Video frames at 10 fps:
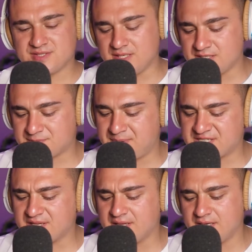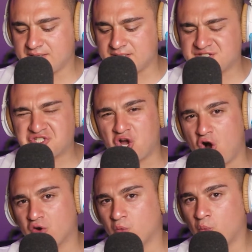See, especially this
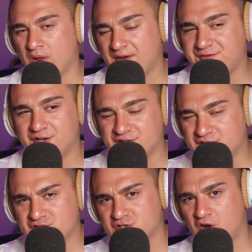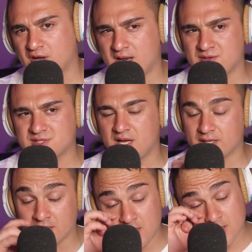song, when I've heard this song and I was
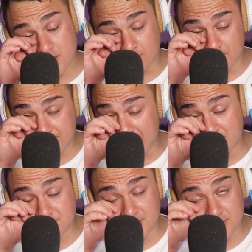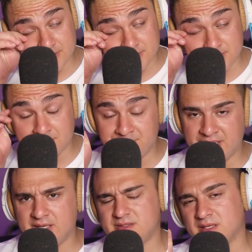like, bro, damn, the
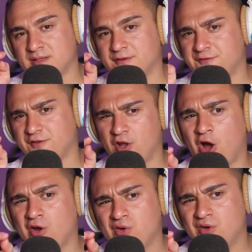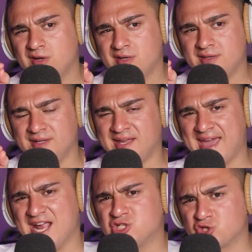beat and the flow, the
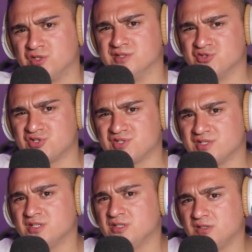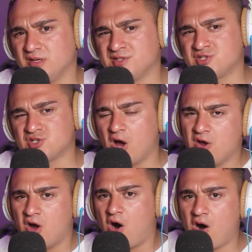K-Trons, it's
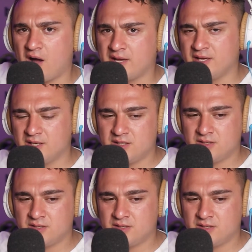so high.